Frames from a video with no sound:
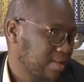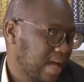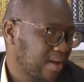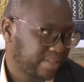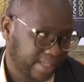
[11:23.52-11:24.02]

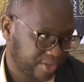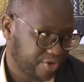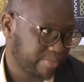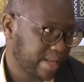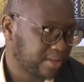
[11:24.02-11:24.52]
I'll take a
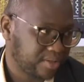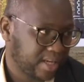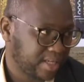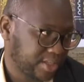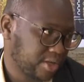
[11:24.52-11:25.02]
trip down to
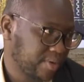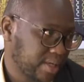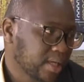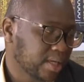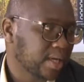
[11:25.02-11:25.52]
Nigeria with
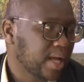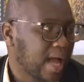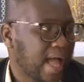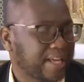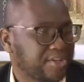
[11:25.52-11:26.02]
her.
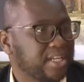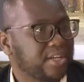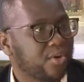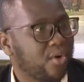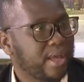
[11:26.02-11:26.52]
I, I actually
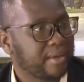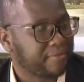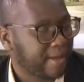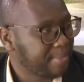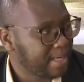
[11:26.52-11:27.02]
know a
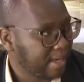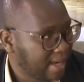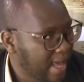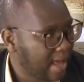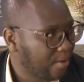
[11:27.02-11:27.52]
family
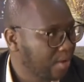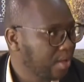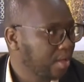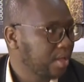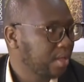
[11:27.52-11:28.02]
now.
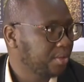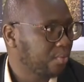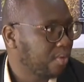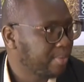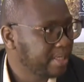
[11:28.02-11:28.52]
The
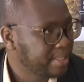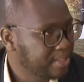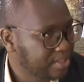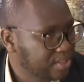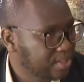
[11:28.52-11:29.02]
woman
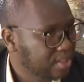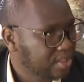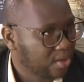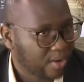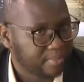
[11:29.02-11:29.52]
is
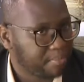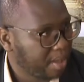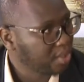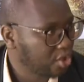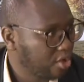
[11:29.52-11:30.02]
got a
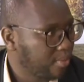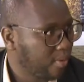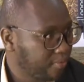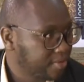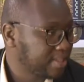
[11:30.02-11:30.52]
big job
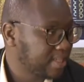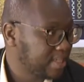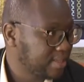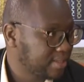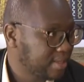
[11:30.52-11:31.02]

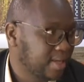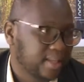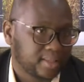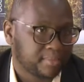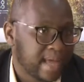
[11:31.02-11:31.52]
overseas.
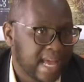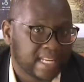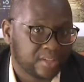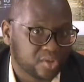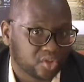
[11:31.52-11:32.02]
The man
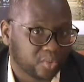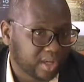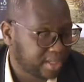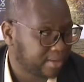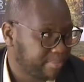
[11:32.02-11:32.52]
used to work
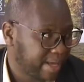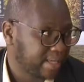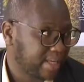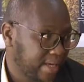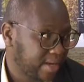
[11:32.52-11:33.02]
at a bank
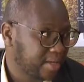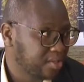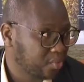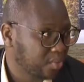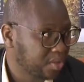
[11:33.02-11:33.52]
here. I use
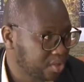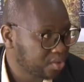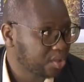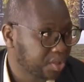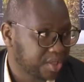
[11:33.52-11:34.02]
the word
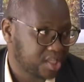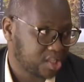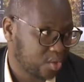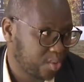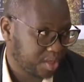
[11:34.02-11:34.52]
used to because he's
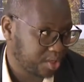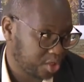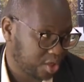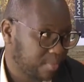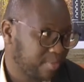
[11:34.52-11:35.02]
quit his
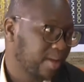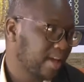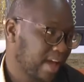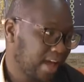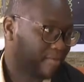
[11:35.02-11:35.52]
job
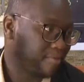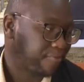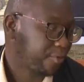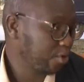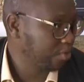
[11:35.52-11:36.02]
and
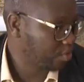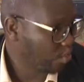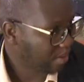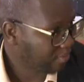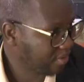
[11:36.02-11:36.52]
followed his
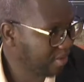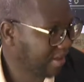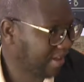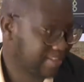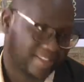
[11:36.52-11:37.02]
wife. Because